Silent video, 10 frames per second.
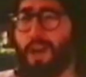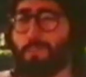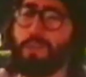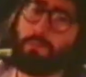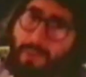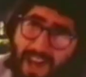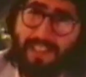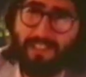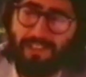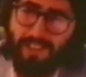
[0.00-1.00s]
Thomas
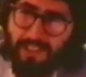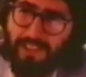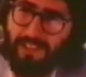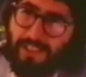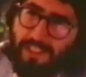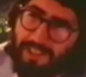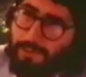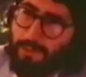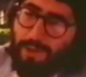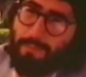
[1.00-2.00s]
Mann,
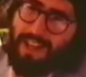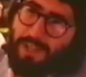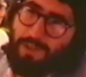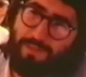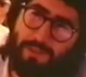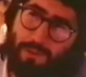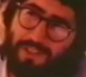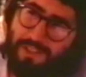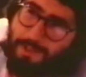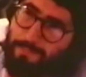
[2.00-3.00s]
one of the major
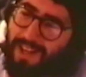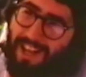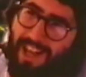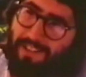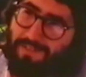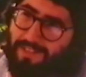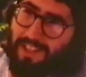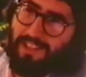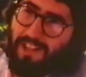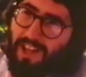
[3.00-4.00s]
influences in my life.
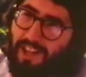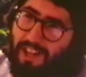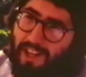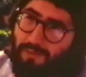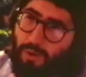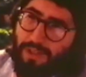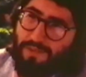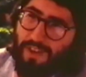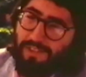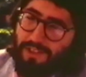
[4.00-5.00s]
And uh, I've always
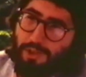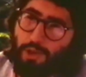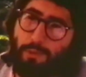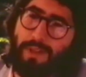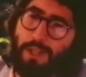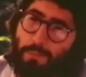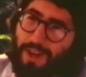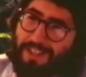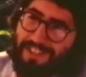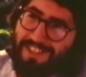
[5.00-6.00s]
found the German
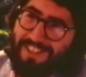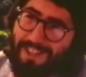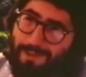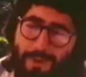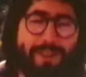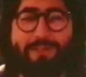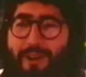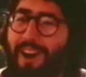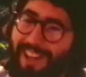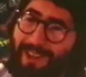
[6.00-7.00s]
expressionist cinema. What are you
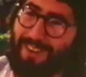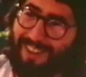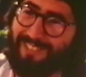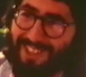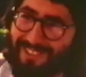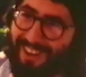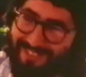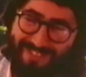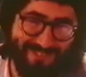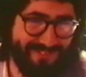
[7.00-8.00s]
talking about? What do you
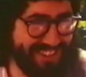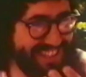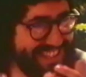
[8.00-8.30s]
want from me?